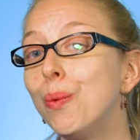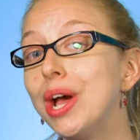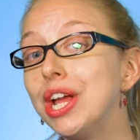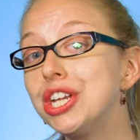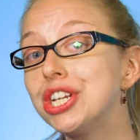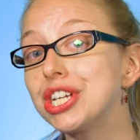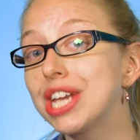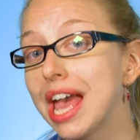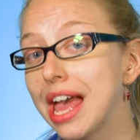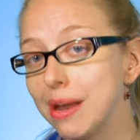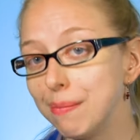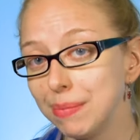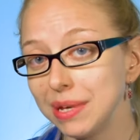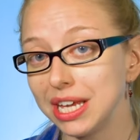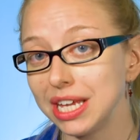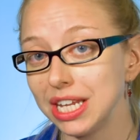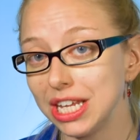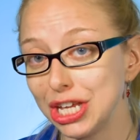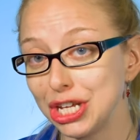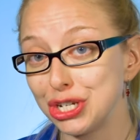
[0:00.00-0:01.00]
which can
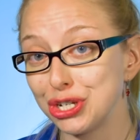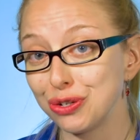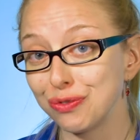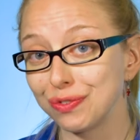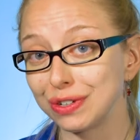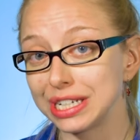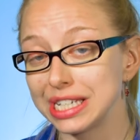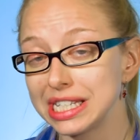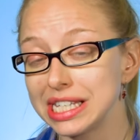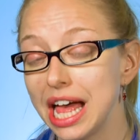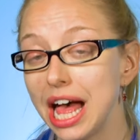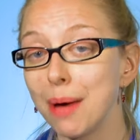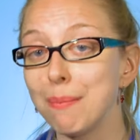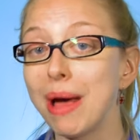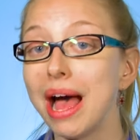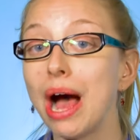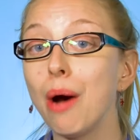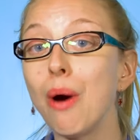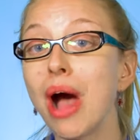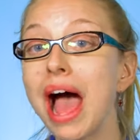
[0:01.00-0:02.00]
be an issue for some.
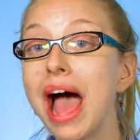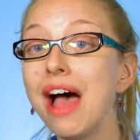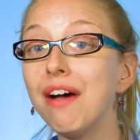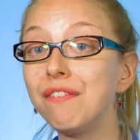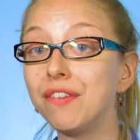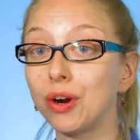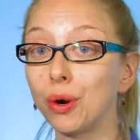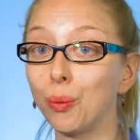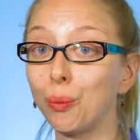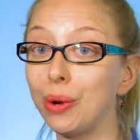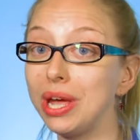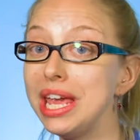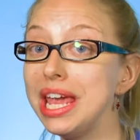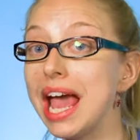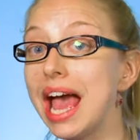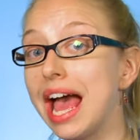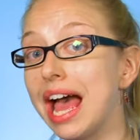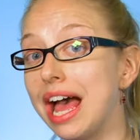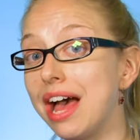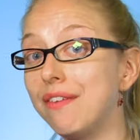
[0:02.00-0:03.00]
However, we
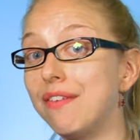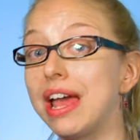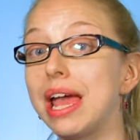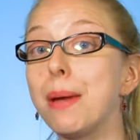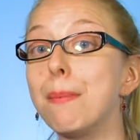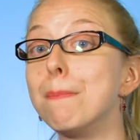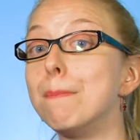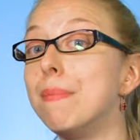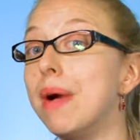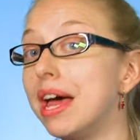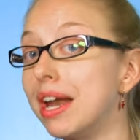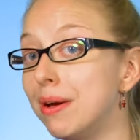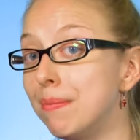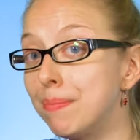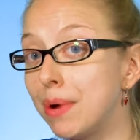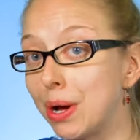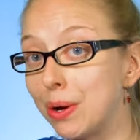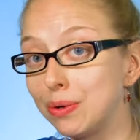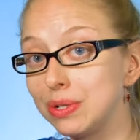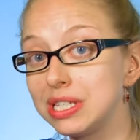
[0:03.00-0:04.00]
have a
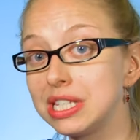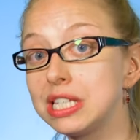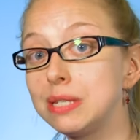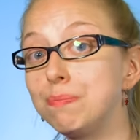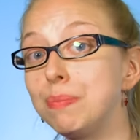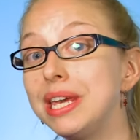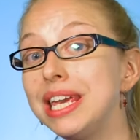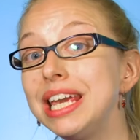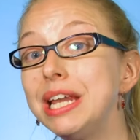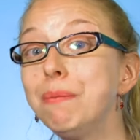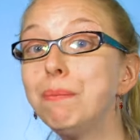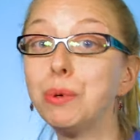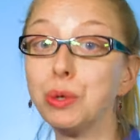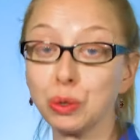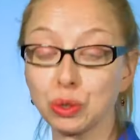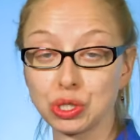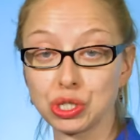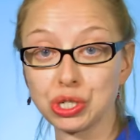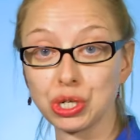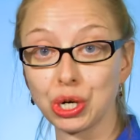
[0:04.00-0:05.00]
Metabones Speed
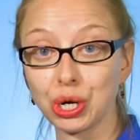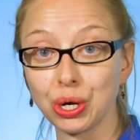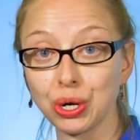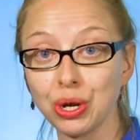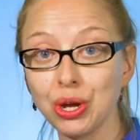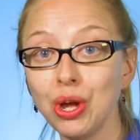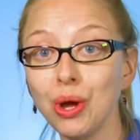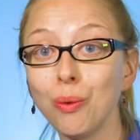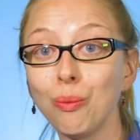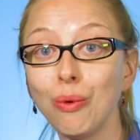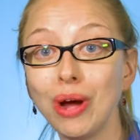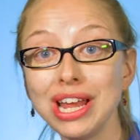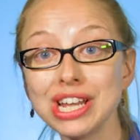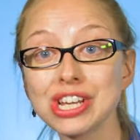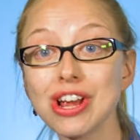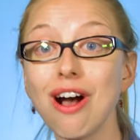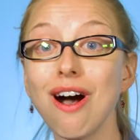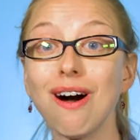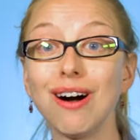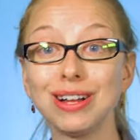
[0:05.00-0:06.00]
Booster, which
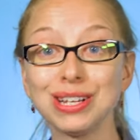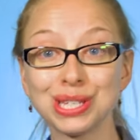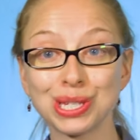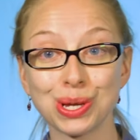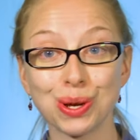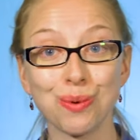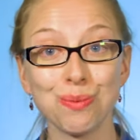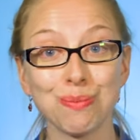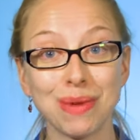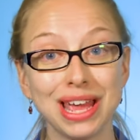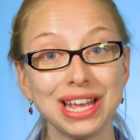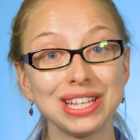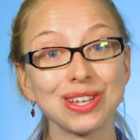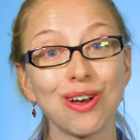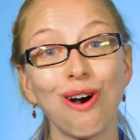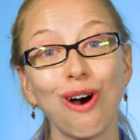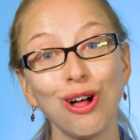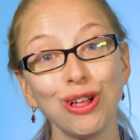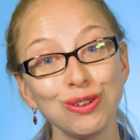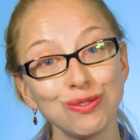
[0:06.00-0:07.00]
also makes
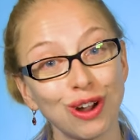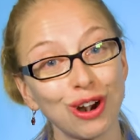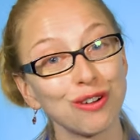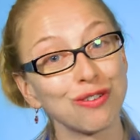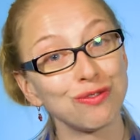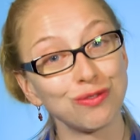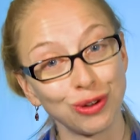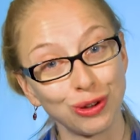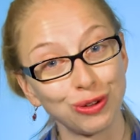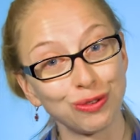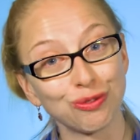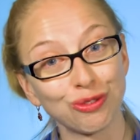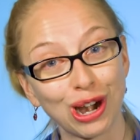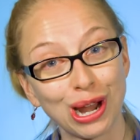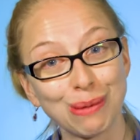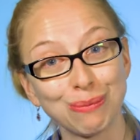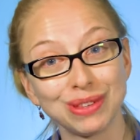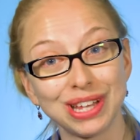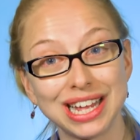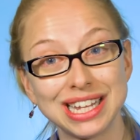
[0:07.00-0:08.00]
all of our
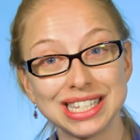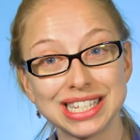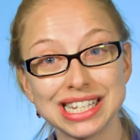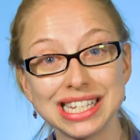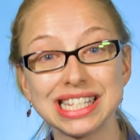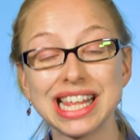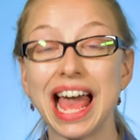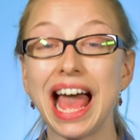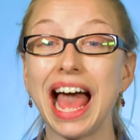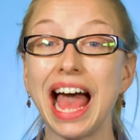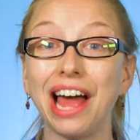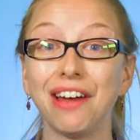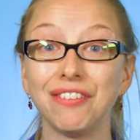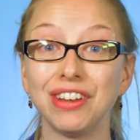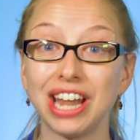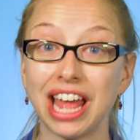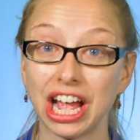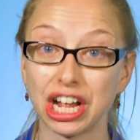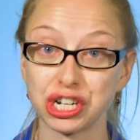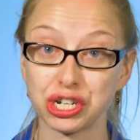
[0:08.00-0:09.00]
full-frame lenses have
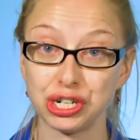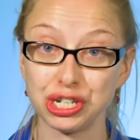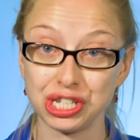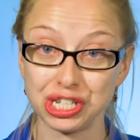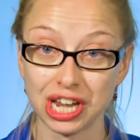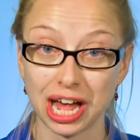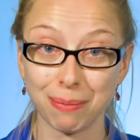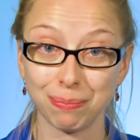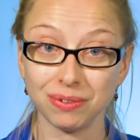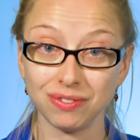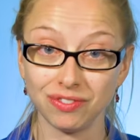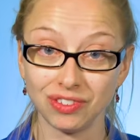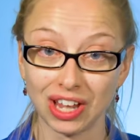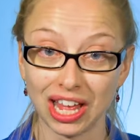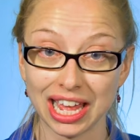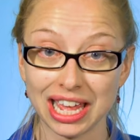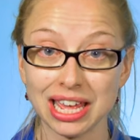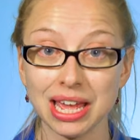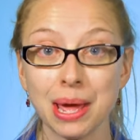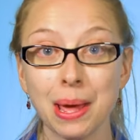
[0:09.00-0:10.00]
an extra stop of
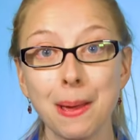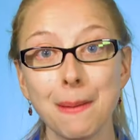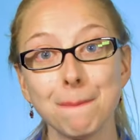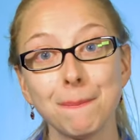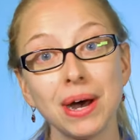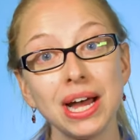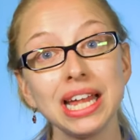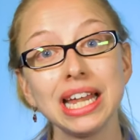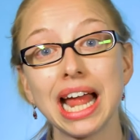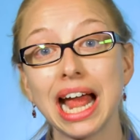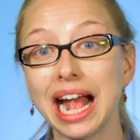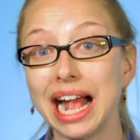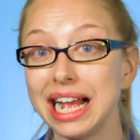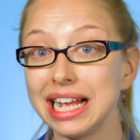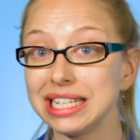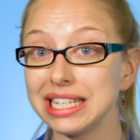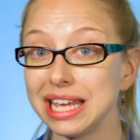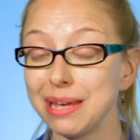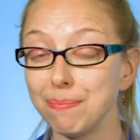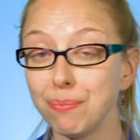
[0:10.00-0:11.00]
light, but
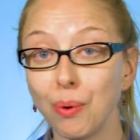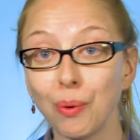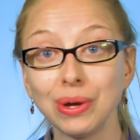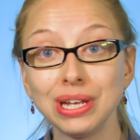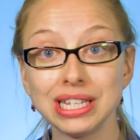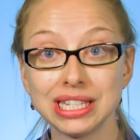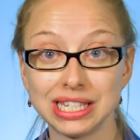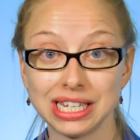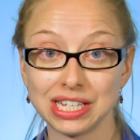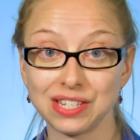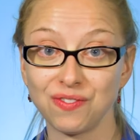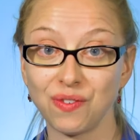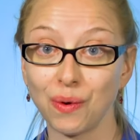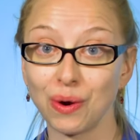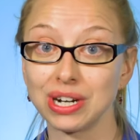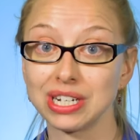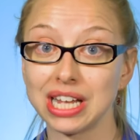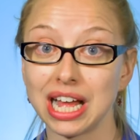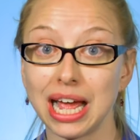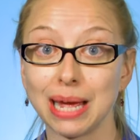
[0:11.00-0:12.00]
has a zero point six
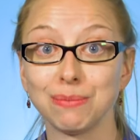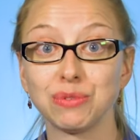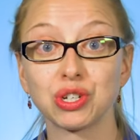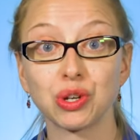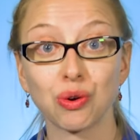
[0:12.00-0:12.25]
four times